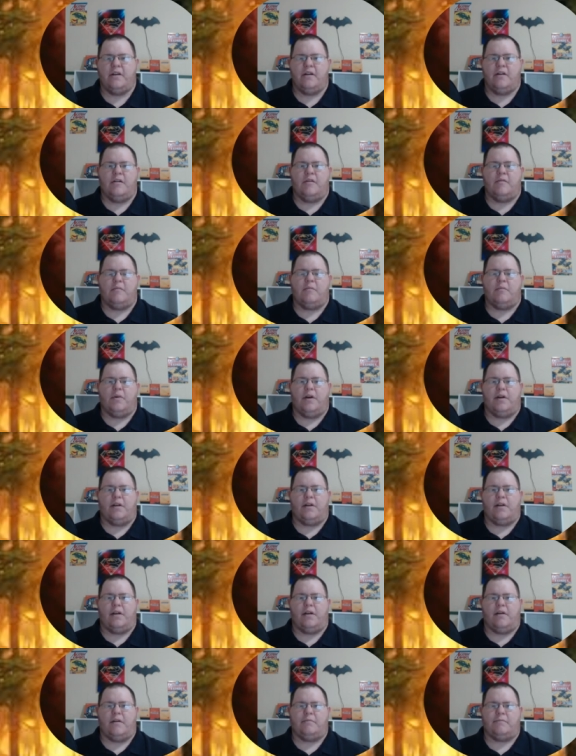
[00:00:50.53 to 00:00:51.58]

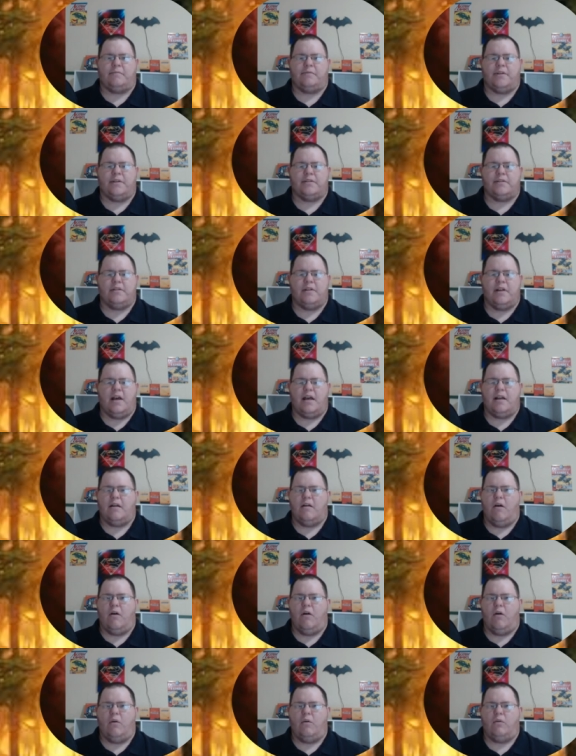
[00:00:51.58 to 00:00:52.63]
but there's not a
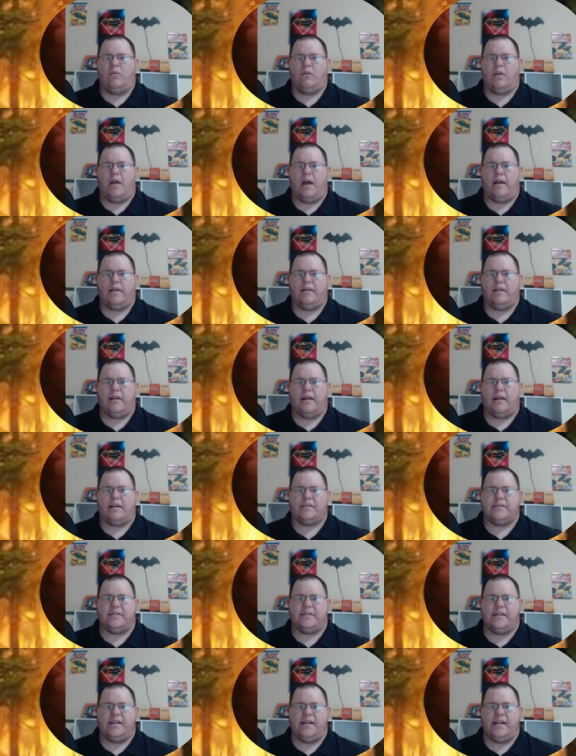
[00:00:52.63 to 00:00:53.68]
whole lot that I
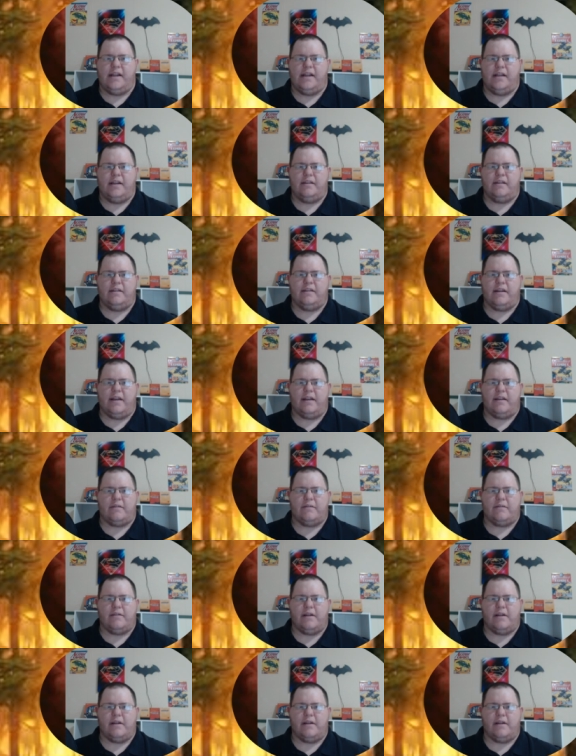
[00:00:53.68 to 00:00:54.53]
see that